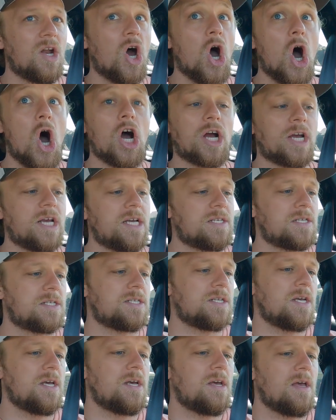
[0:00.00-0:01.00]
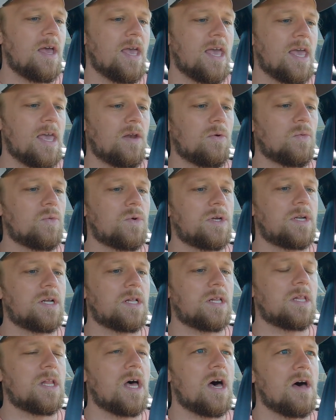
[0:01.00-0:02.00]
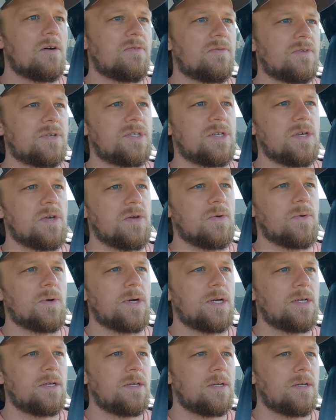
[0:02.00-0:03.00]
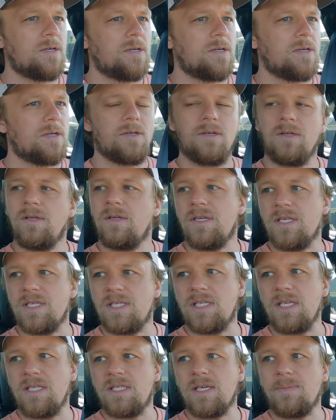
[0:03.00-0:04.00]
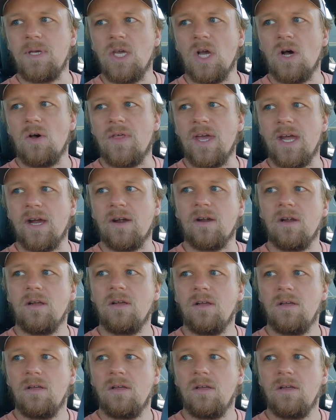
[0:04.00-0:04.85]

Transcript: in August and would love to see some of y'all there.